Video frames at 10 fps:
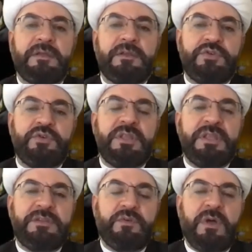
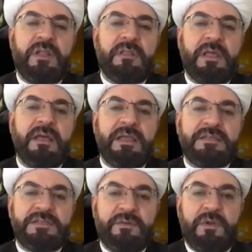Surely to Allah
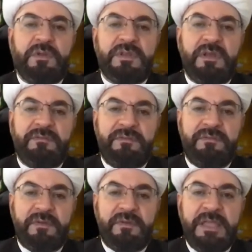is the world of
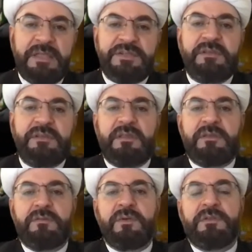creation and
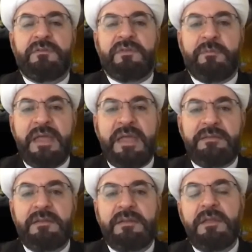the world of
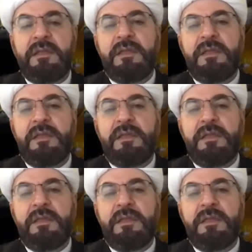command.